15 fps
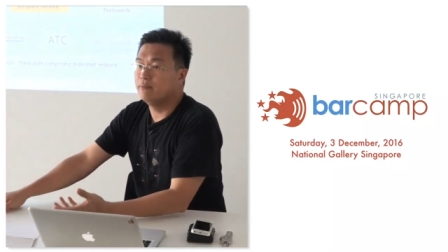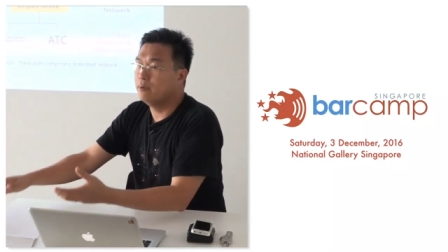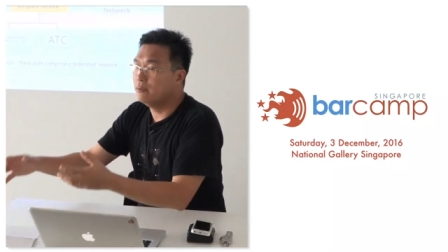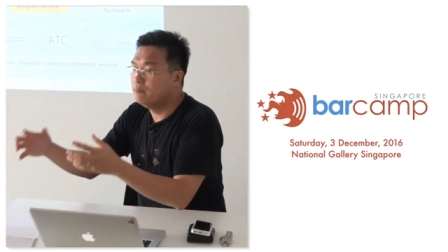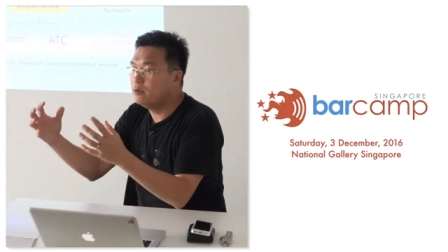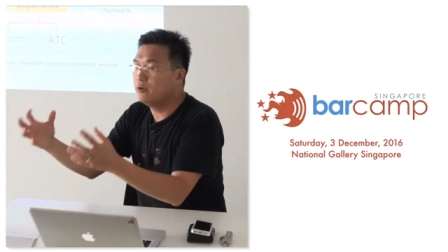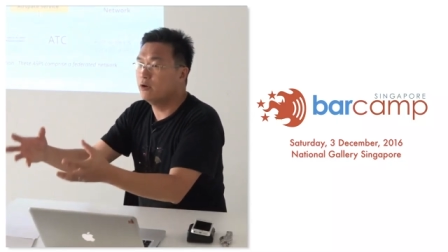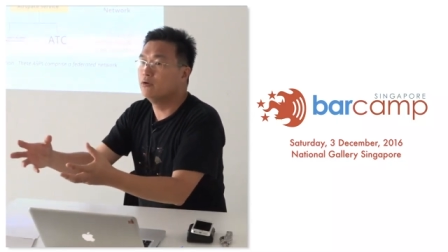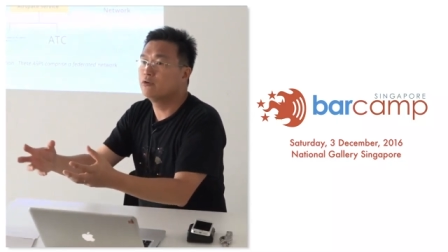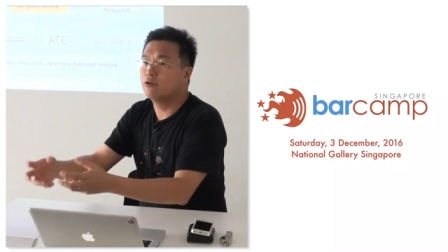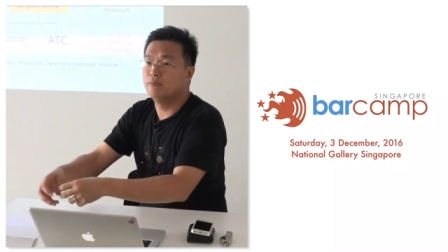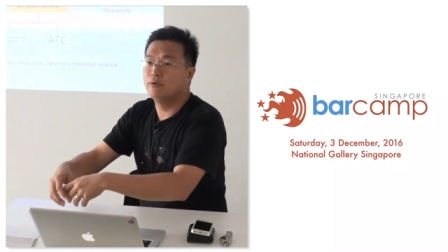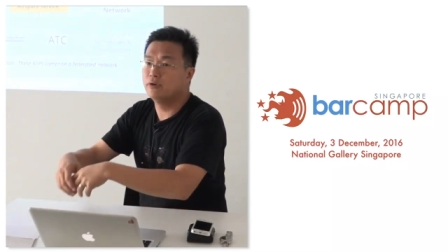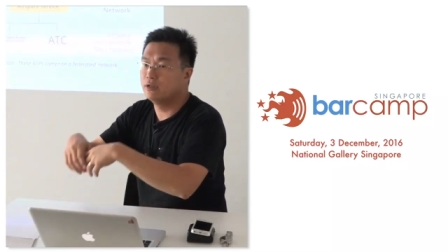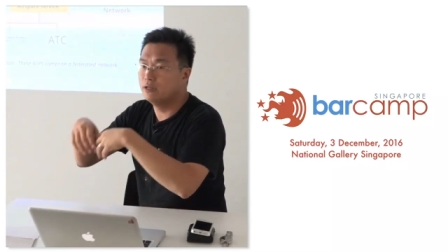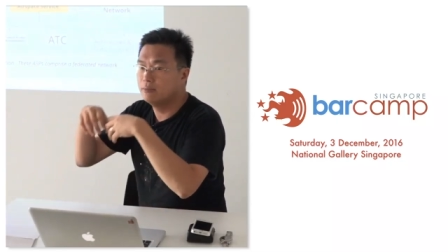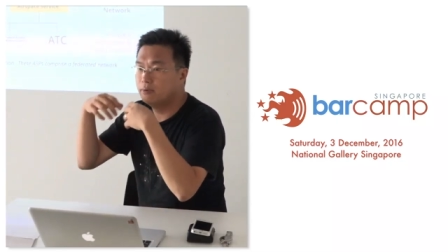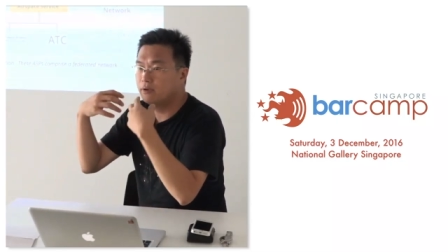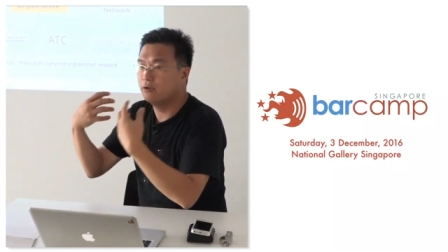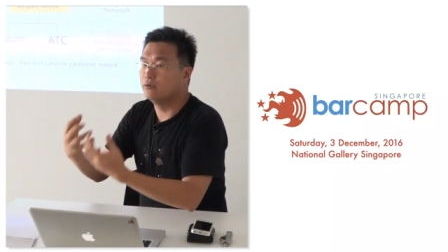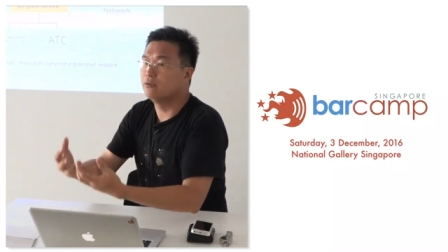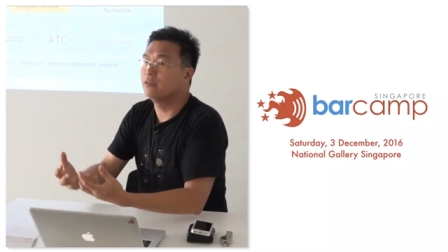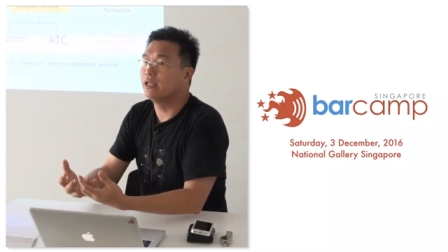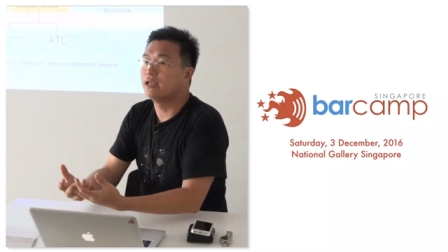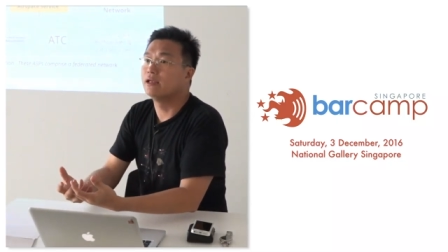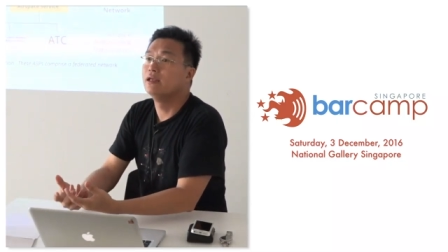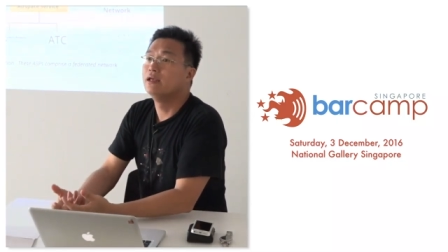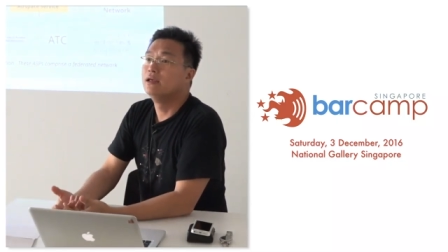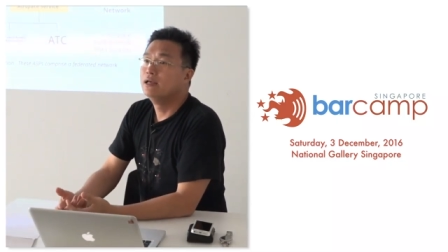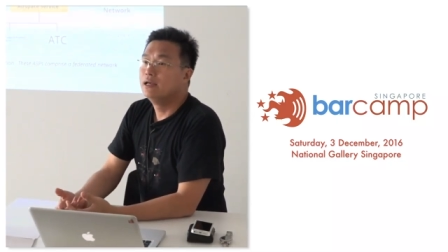they build their own computer, they build their own
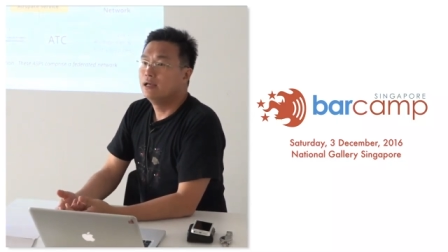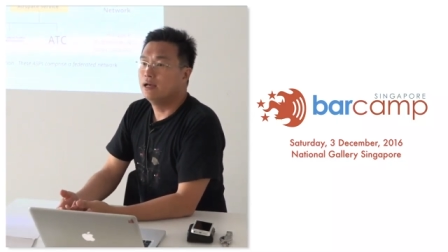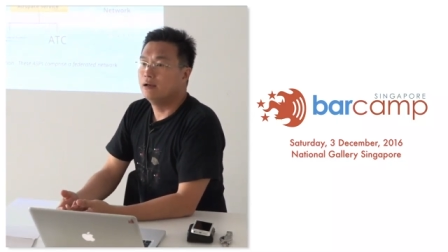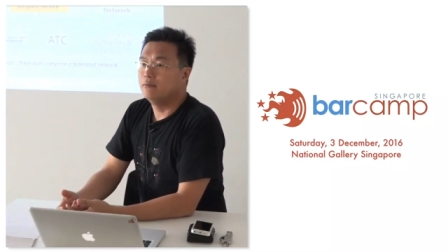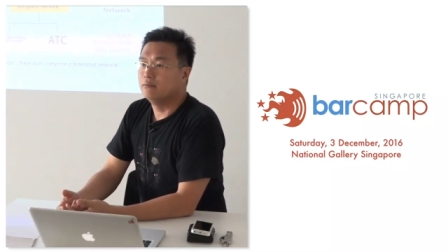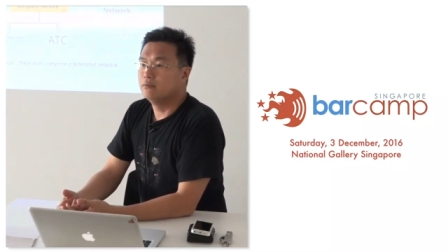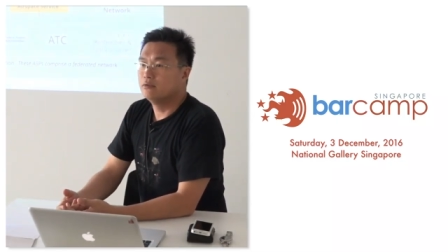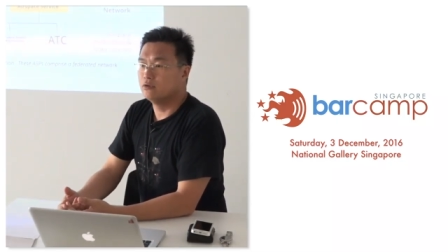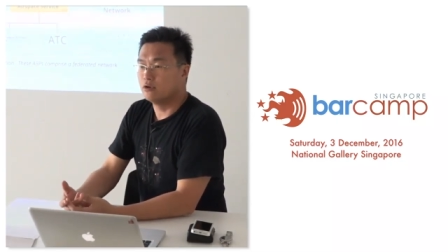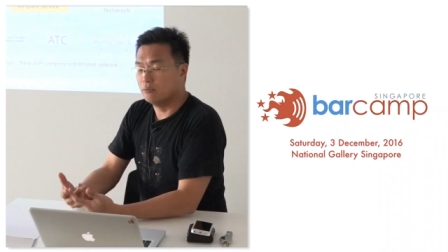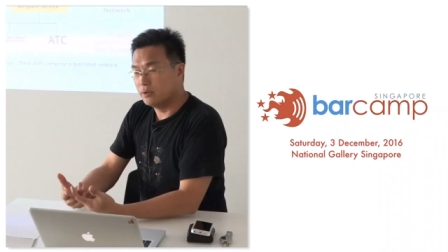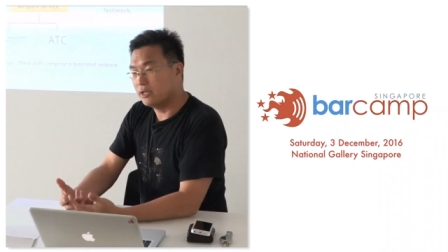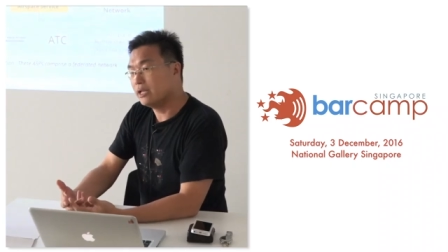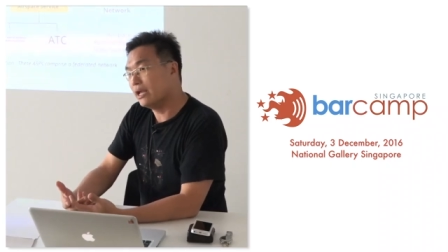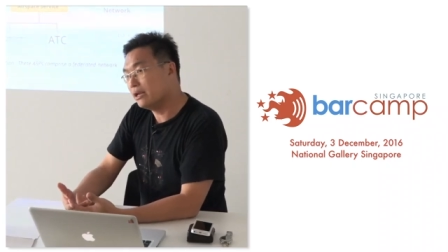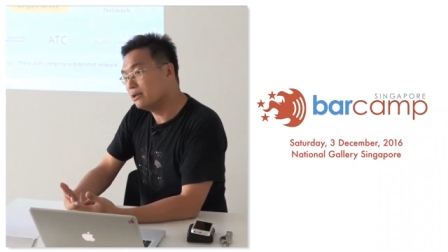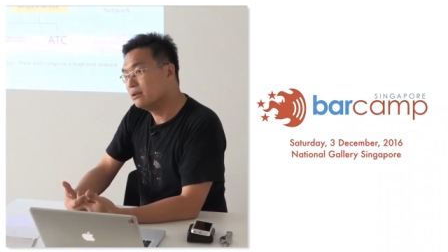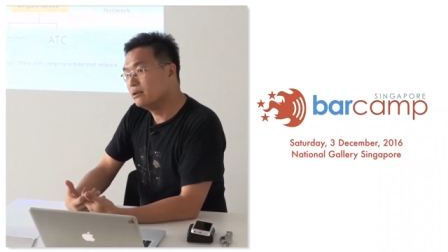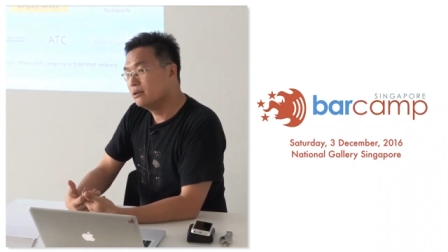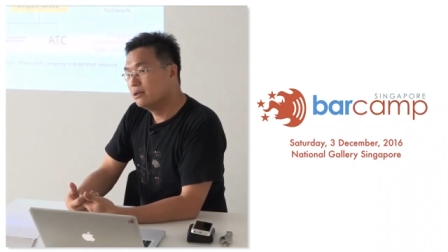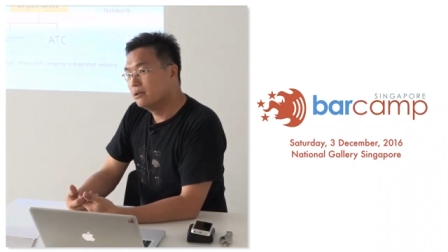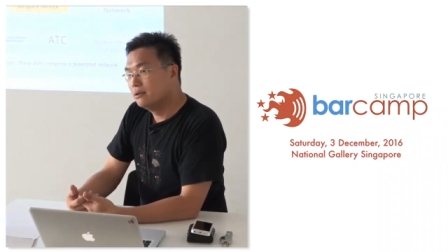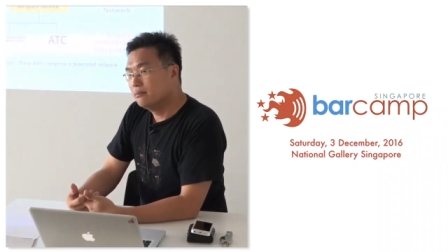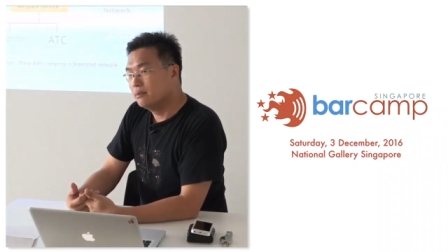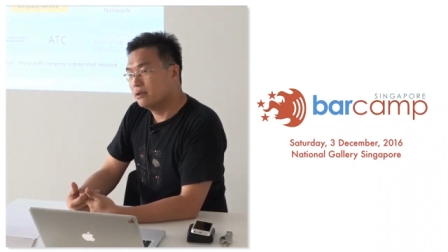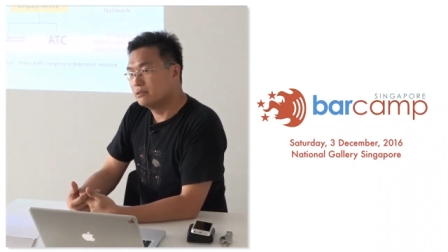thing um, to communicate.